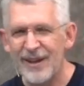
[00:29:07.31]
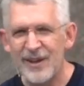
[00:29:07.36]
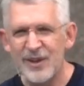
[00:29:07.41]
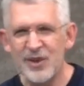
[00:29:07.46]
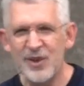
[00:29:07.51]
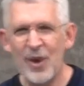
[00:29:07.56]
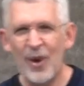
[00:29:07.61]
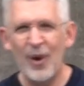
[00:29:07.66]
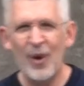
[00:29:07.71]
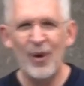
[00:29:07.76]

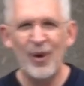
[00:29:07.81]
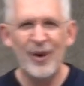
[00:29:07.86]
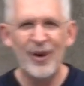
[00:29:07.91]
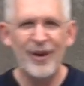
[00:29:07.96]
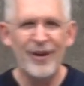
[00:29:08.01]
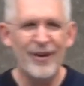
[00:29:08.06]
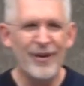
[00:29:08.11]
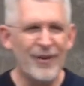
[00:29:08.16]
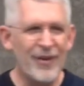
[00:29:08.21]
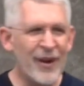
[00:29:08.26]
So
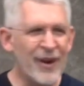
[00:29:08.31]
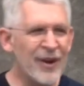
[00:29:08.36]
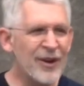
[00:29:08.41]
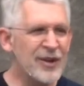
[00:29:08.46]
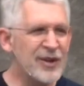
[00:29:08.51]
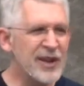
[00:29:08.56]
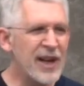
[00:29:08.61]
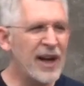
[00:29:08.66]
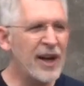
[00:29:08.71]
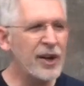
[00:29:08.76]

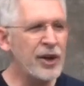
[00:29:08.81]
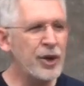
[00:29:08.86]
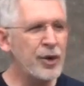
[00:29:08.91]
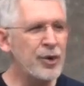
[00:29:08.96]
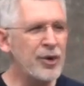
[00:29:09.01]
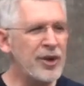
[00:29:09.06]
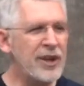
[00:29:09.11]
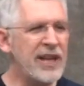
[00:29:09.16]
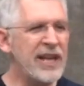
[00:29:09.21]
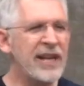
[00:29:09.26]
there's a
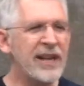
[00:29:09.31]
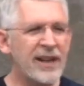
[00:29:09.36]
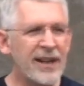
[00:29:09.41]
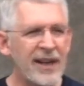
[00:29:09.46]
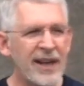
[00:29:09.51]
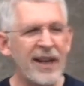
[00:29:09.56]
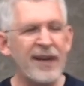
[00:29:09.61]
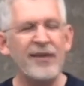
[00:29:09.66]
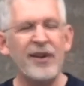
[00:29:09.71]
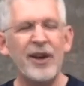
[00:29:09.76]

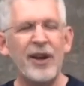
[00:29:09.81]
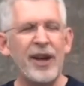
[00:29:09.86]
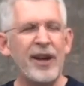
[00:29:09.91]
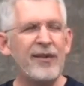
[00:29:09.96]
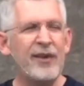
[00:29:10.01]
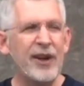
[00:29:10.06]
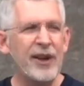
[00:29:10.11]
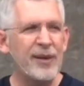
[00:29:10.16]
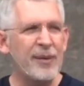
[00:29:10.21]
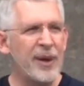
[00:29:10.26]
unique, even,
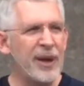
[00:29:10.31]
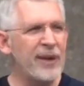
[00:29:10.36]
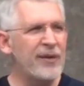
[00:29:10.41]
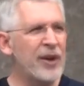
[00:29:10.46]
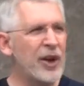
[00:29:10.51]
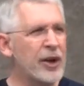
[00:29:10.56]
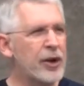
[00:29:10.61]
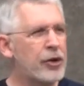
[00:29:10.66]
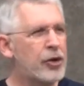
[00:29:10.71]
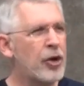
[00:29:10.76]
even, a,
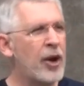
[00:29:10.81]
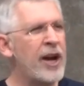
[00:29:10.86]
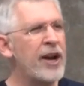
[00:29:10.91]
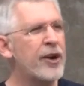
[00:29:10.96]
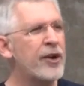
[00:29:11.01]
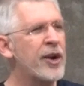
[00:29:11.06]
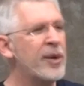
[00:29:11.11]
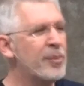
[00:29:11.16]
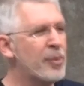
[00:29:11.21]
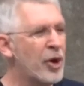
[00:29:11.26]
even a
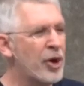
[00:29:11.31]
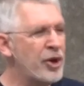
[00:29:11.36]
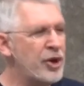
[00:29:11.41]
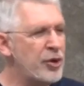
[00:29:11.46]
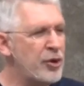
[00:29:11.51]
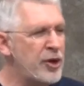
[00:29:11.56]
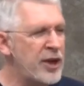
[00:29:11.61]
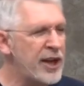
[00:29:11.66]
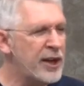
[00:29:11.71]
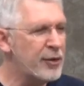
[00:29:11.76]
greater and more
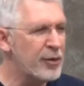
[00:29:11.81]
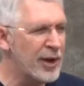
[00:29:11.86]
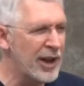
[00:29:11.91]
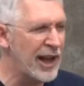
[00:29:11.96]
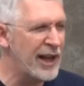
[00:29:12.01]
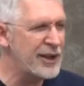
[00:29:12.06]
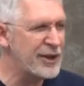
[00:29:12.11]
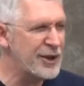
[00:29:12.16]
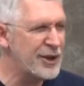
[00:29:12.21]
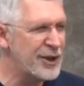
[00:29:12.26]
unique
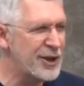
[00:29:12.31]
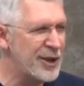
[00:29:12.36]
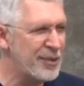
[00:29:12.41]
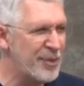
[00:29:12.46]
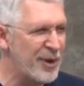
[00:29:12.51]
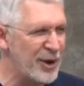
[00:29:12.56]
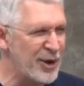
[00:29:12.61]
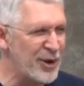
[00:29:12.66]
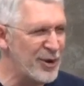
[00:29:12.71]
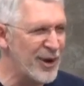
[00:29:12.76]

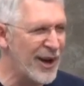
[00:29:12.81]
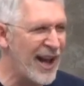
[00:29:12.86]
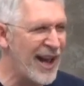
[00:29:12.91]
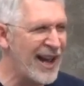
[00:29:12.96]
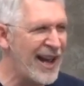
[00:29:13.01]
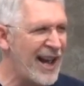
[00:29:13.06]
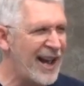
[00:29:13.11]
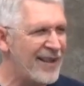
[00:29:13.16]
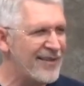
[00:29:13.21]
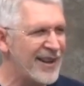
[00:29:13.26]
relationship that you and I
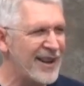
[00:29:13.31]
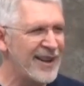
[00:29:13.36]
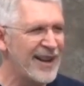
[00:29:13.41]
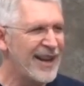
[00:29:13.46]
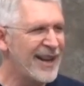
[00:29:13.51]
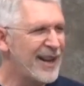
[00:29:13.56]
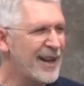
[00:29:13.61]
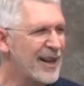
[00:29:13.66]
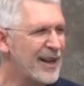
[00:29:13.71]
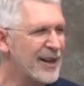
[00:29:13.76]
have. And
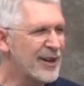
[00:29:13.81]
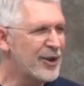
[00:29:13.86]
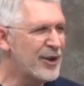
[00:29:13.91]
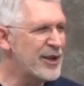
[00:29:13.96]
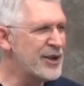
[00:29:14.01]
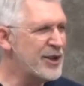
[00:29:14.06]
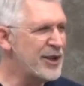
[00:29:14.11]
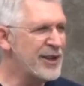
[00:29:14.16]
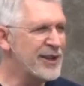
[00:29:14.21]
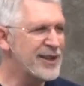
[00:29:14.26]

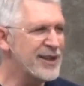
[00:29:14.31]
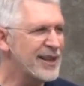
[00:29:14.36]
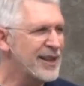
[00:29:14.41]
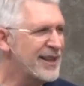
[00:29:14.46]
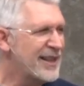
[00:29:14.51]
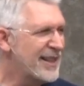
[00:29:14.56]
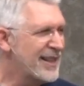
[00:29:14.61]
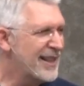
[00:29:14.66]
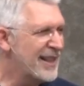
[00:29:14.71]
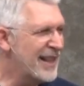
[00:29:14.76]
Christians,
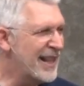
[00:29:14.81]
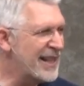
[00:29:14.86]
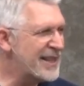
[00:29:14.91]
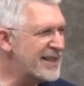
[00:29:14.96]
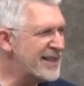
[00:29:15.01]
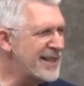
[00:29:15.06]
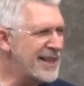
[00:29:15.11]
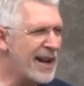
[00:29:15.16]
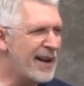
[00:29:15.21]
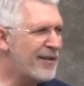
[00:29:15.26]

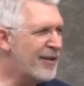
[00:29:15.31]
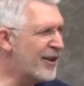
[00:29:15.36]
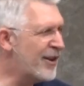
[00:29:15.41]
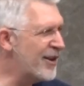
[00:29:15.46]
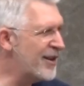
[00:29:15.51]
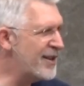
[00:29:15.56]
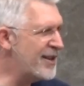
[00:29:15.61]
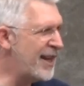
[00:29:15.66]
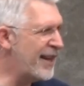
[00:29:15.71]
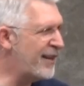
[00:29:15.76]
let's
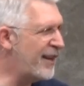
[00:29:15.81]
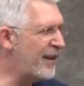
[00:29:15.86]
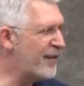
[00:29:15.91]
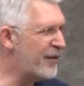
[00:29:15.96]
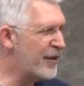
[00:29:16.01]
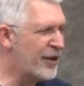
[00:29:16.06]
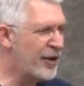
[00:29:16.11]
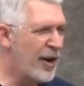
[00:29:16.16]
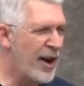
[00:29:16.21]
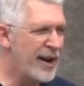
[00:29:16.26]
never take that
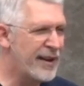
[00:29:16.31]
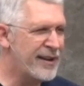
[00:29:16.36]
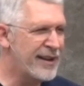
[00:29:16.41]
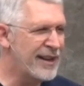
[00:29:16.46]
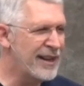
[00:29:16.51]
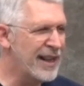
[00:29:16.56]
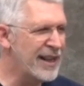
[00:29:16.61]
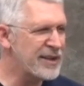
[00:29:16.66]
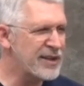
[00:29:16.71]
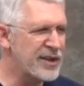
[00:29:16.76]
for
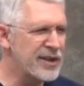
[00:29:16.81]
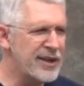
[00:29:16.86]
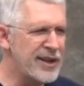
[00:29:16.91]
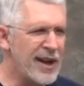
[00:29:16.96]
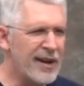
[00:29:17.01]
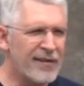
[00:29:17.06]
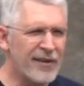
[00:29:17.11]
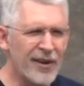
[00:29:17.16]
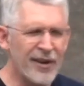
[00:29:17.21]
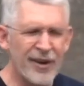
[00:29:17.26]
granted. Let's
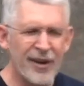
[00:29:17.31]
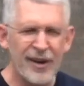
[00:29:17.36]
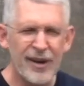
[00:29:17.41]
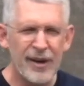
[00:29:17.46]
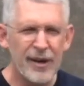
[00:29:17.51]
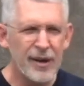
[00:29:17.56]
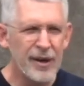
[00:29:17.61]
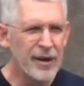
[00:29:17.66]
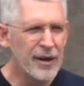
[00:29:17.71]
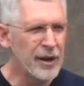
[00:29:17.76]
never
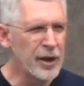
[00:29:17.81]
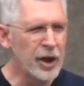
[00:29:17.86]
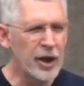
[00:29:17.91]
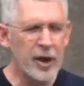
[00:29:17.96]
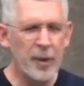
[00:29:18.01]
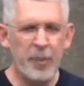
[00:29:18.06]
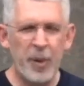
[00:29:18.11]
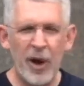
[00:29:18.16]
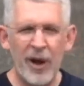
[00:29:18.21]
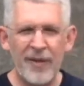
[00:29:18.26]

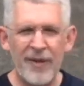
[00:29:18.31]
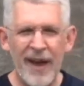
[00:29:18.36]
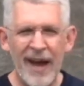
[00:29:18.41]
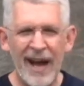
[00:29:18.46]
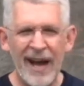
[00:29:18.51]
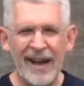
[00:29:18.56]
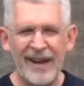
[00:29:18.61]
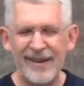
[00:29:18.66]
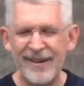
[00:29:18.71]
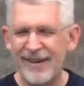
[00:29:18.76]
look upon
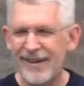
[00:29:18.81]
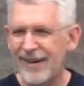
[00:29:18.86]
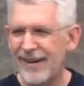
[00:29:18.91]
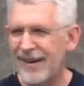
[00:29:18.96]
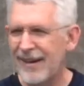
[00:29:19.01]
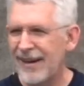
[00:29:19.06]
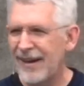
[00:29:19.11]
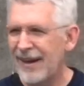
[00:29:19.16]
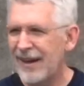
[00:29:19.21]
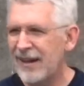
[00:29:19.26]
that.
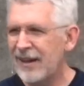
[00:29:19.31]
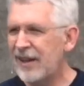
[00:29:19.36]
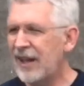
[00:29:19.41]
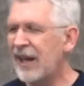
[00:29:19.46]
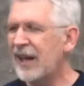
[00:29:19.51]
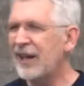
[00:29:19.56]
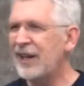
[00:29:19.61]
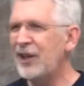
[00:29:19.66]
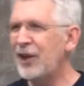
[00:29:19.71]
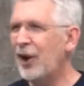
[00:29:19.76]

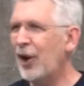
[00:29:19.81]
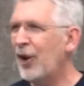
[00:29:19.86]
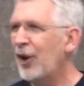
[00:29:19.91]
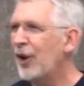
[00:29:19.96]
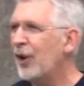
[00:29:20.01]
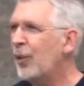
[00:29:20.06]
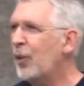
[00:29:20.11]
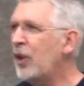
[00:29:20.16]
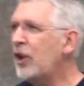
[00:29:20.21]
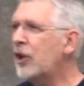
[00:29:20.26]
Let, you know,
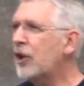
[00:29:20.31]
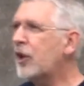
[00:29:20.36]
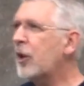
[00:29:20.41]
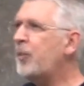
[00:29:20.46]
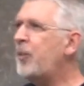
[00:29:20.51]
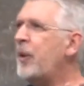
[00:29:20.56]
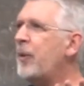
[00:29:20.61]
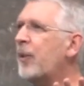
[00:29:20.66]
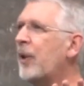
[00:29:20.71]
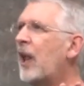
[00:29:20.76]
we look
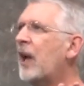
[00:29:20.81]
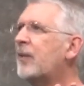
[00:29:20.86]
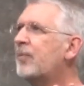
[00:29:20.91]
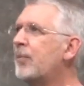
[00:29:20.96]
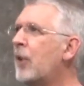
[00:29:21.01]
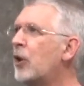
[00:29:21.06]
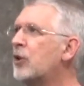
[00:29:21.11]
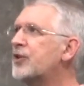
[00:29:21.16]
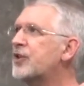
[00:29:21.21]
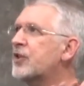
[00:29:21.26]
at people like
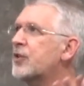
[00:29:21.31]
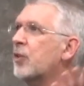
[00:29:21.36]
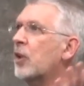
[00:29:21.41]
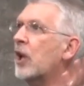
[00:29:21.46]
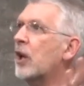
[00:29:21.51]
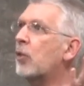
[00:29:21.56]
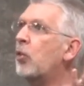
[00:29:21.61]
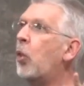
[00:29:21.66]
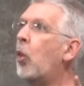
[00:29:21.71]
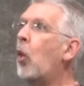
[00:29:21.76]
Moses, we're
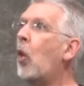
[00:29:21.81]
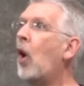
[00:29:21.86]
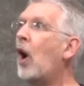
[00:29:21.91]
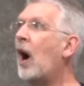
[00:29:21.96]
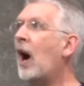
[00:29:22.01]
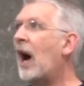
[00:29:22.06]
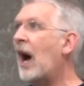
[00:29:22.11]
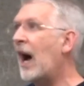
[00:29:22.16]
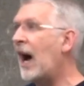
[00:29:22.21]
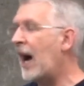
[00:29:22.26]
like,
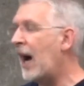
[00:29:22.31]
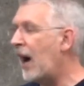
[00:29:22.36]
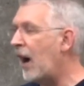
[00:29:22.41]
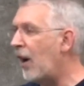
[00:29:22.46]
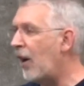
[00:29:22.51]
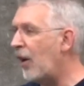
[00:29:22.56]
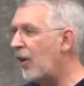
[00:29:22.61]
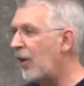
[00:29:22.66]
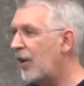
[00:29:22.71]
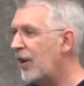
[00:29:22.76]

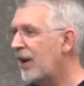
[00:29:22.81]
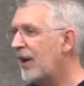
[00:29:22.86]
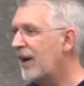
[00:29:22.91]
wow.